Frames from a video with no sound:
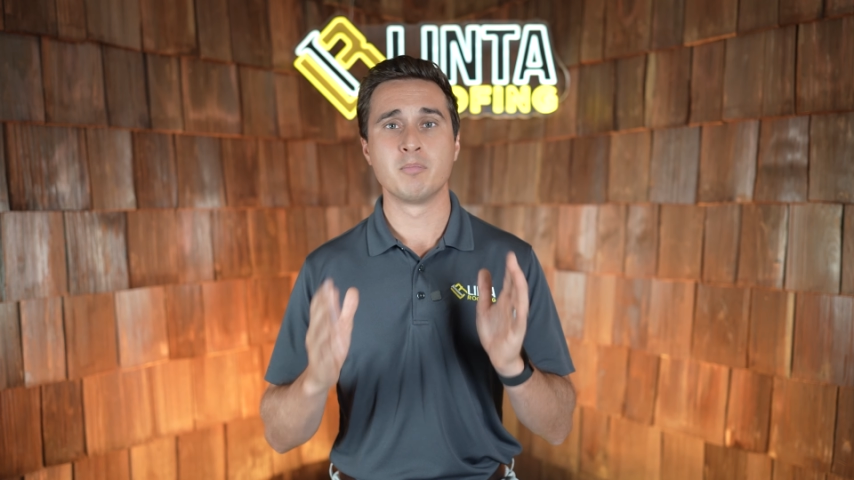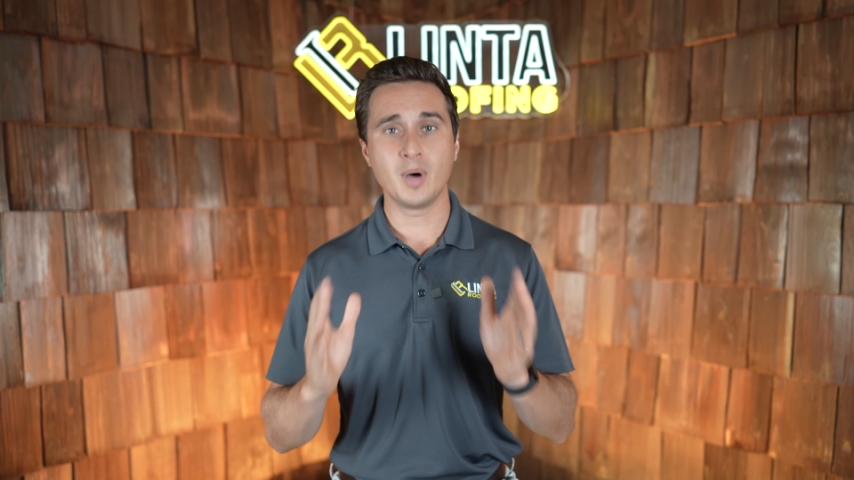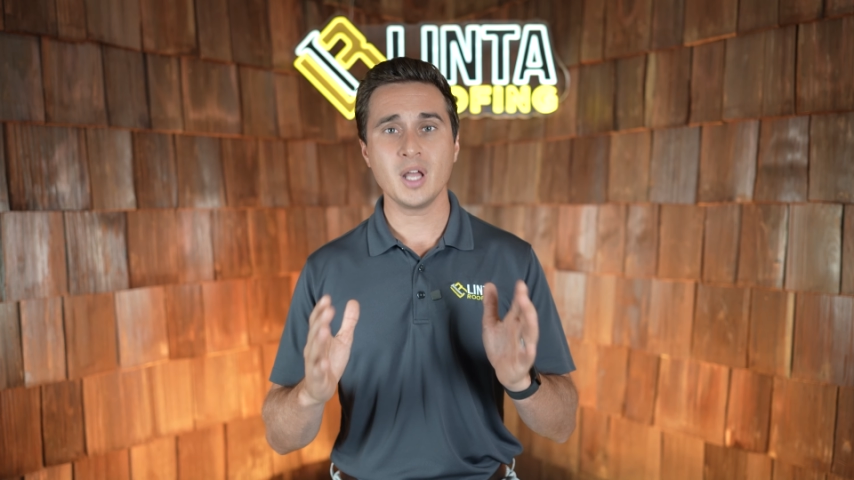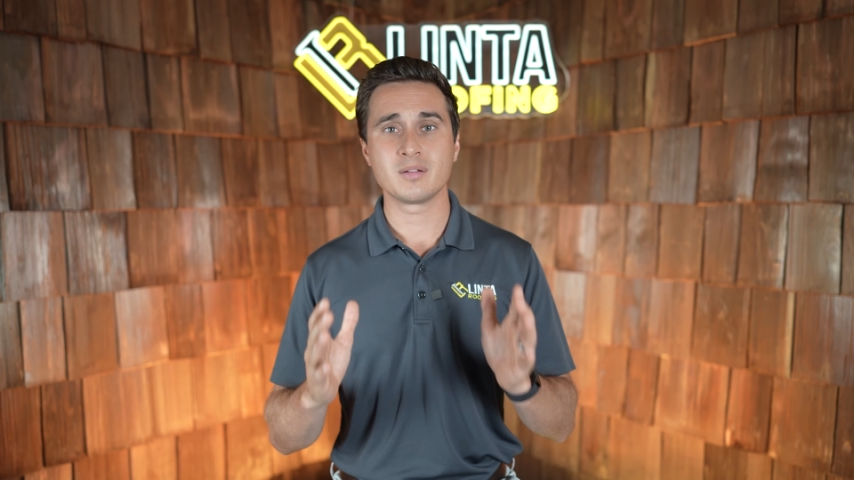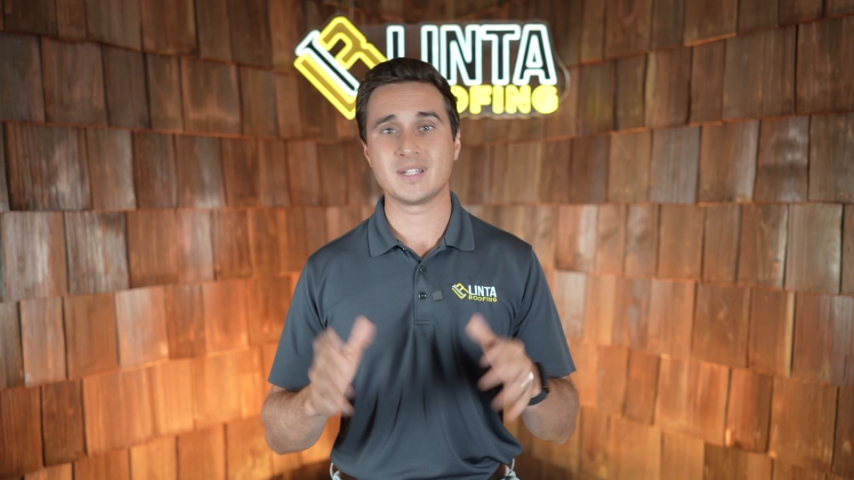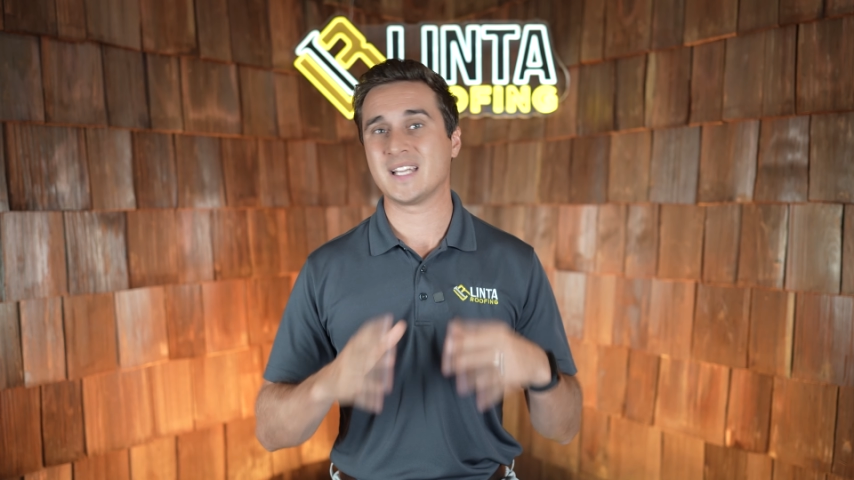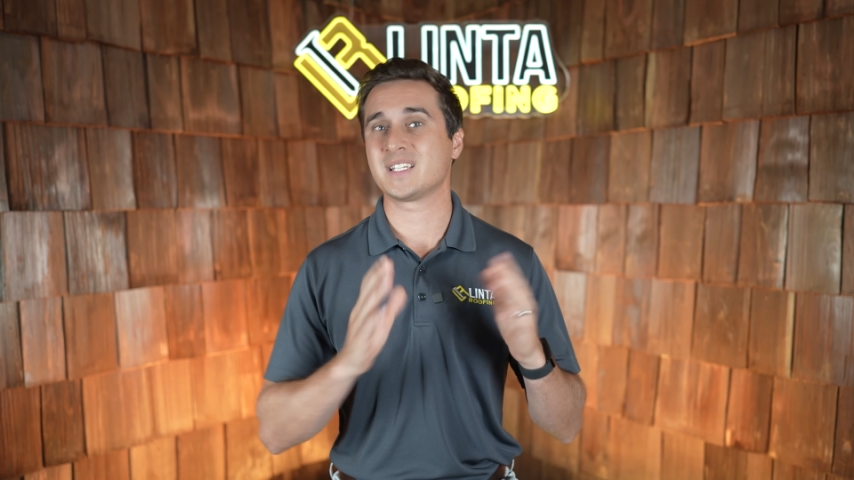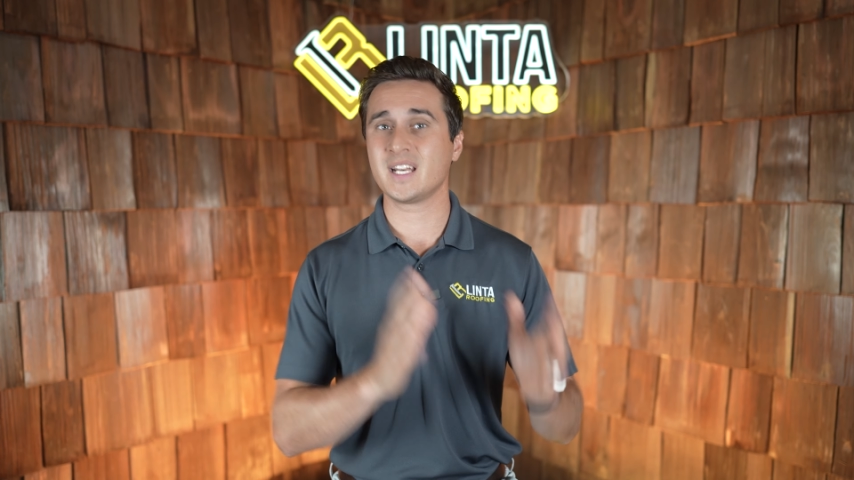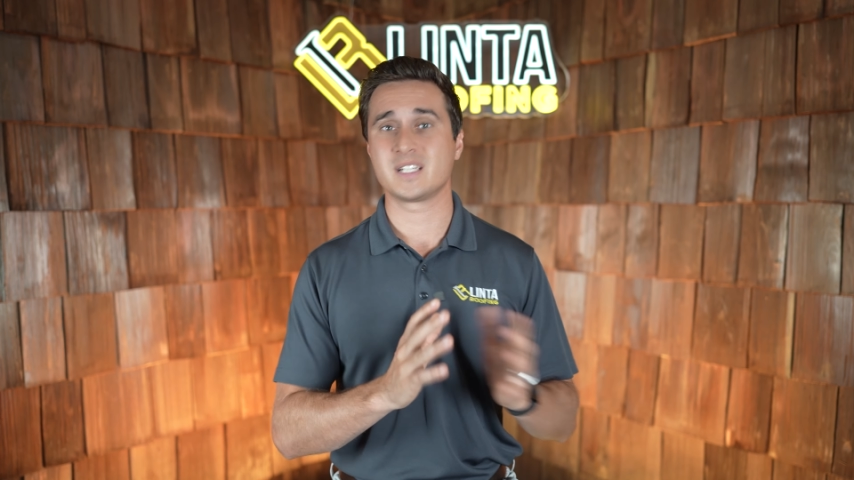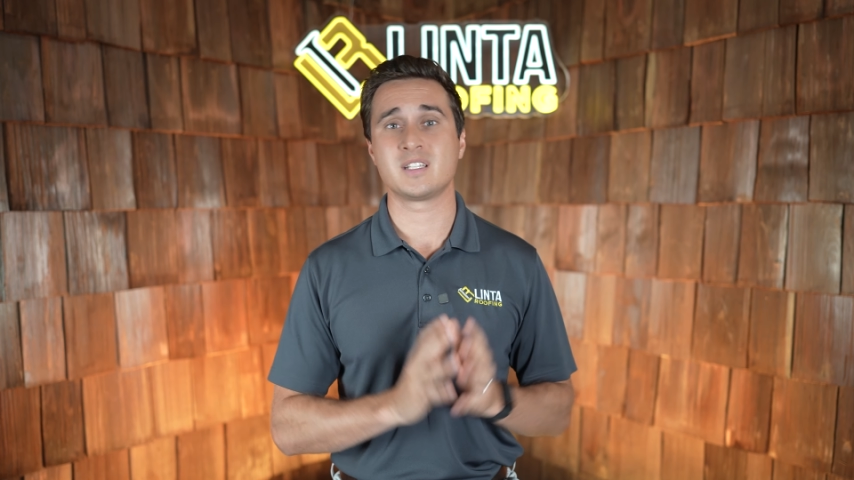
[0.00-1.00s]
but that
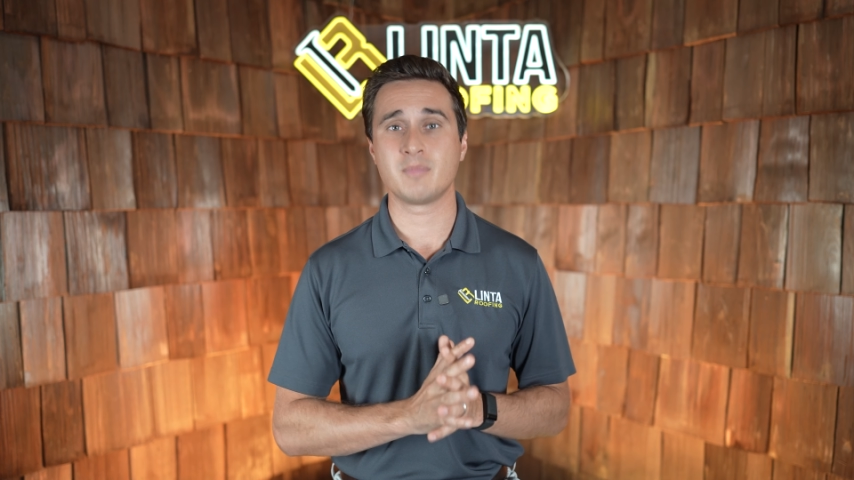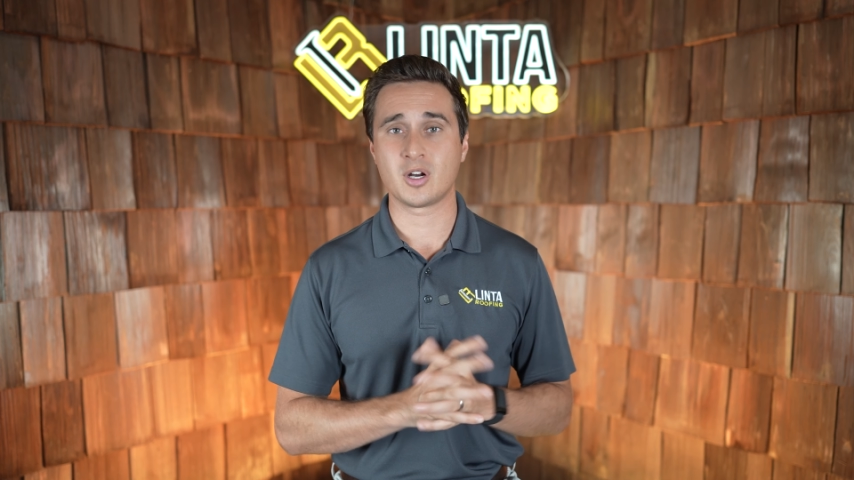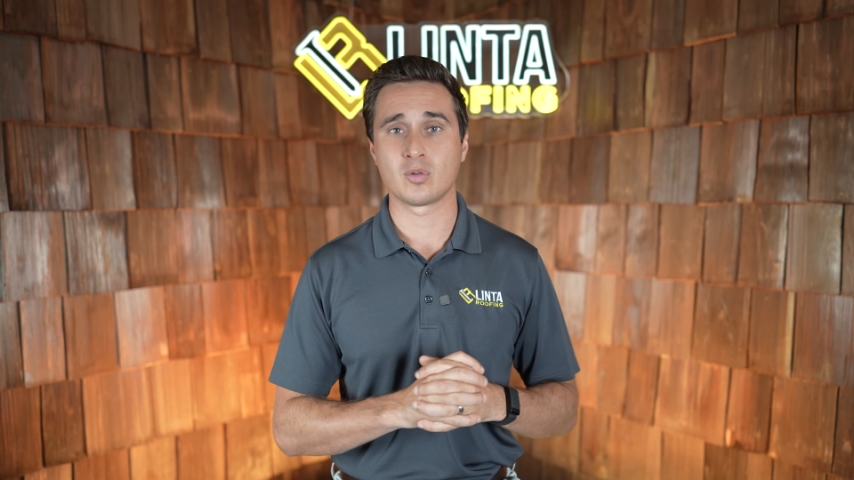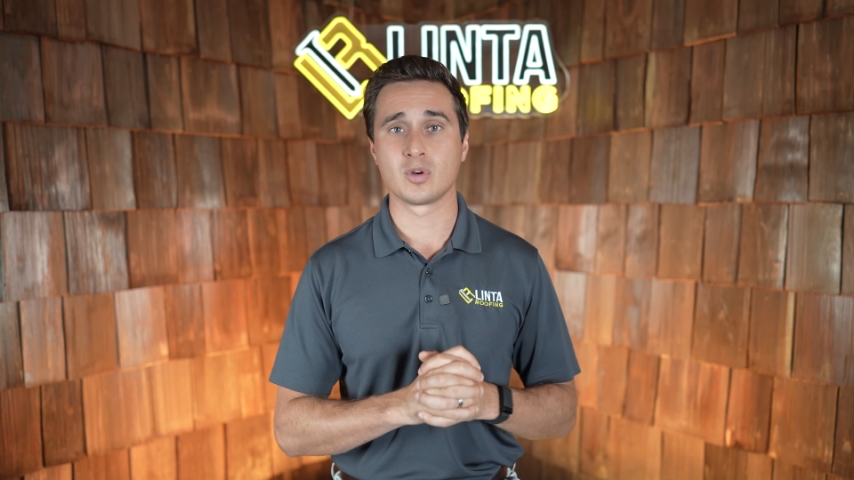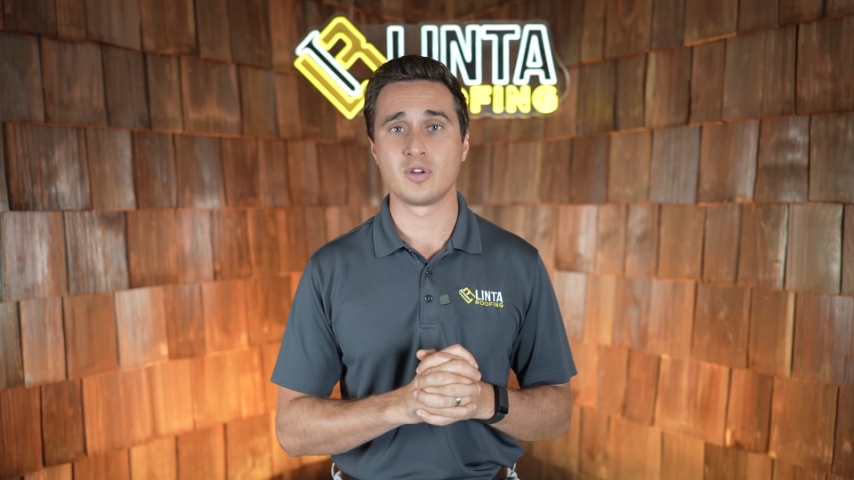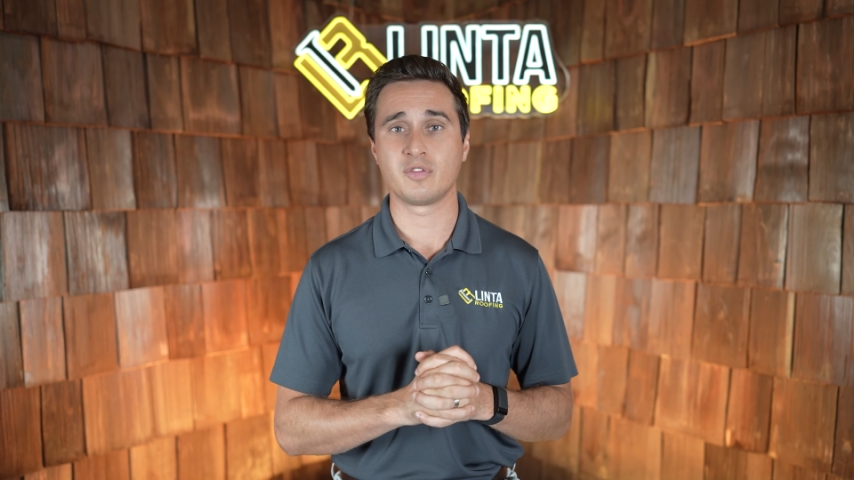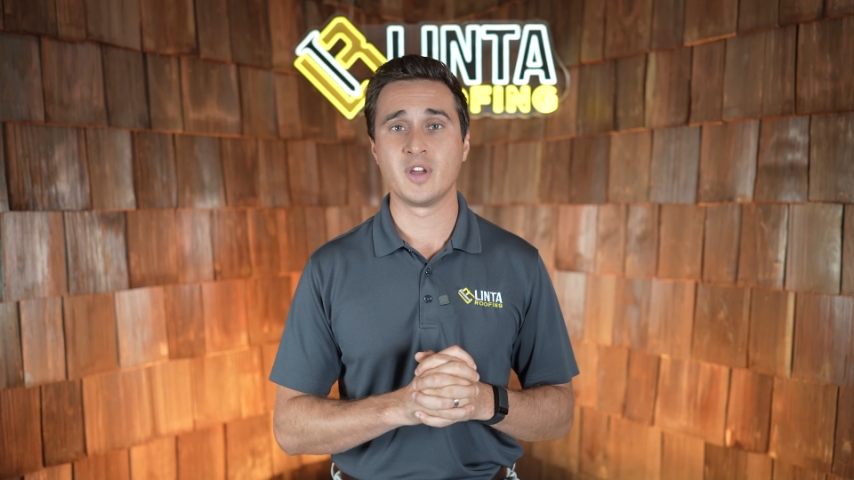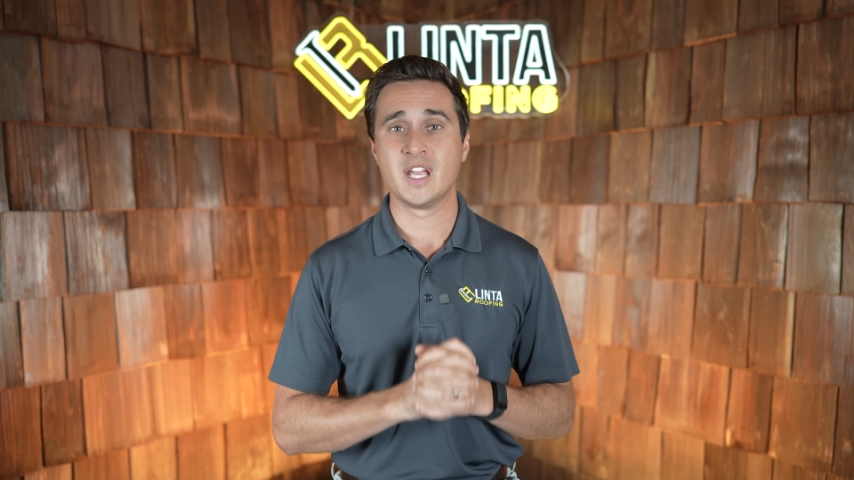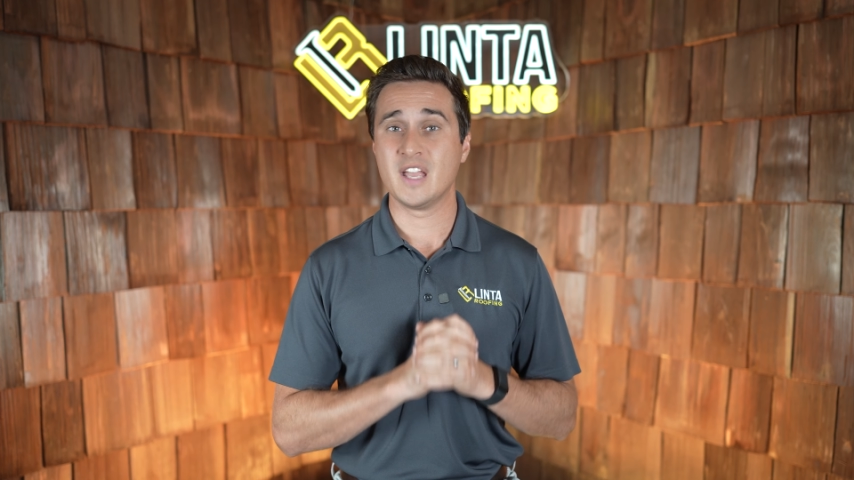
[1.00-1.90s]
standing seam metal roof,